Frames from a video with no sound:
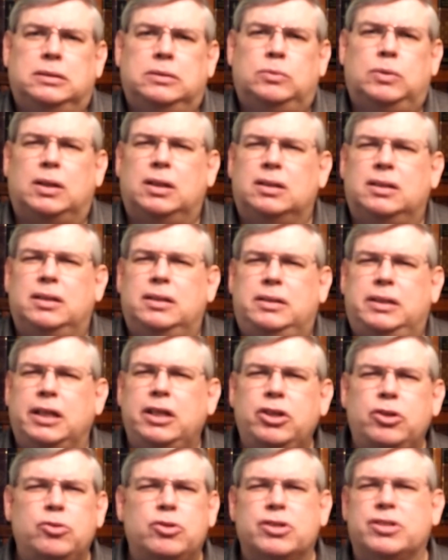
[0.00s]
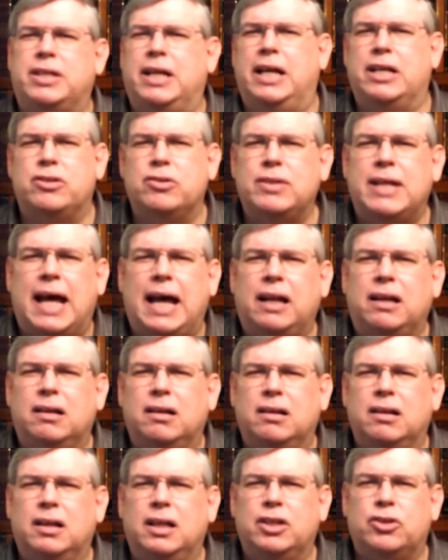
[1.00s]
Well, didn't you just answer that?
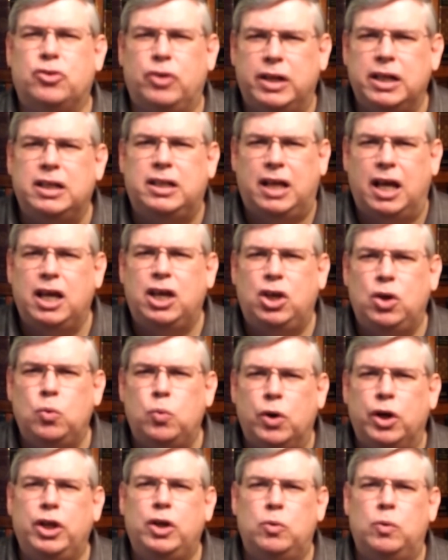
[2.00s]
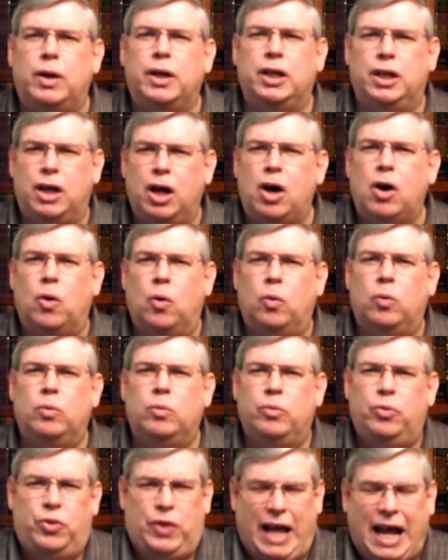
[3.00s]
It's going to take you where you want to go.
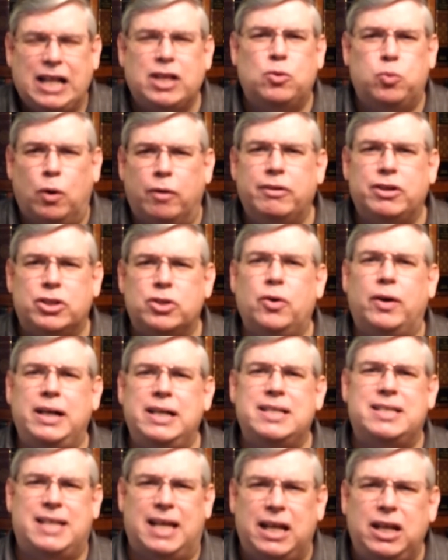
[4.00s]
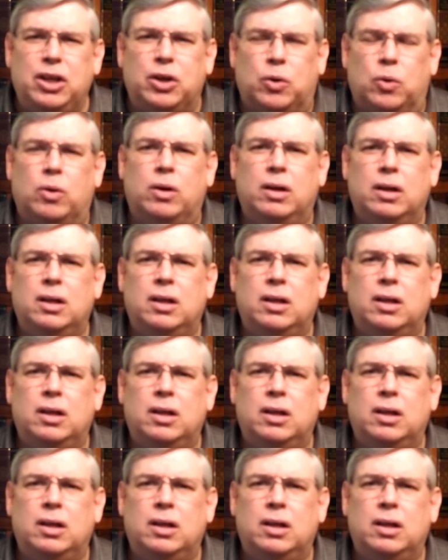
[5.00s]
That's where it's going to send you.